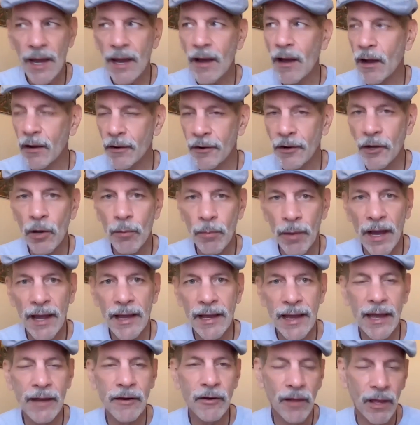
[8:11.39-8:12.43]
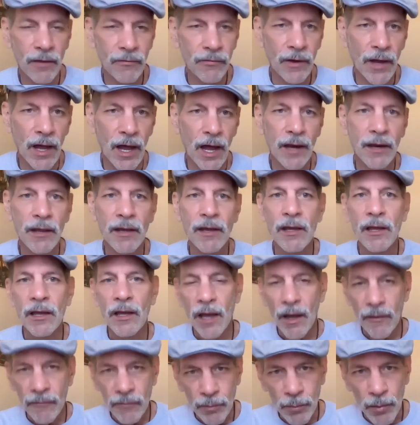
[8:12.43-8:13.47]
I'm gonna go buy a candle. I forgot
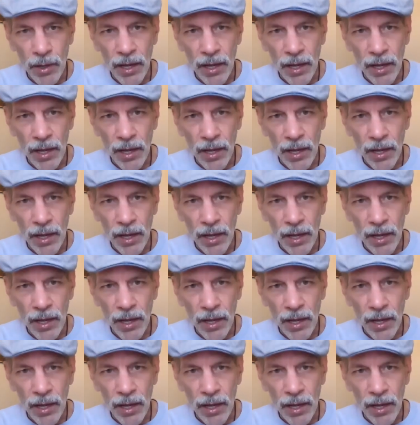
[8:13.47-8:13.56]
to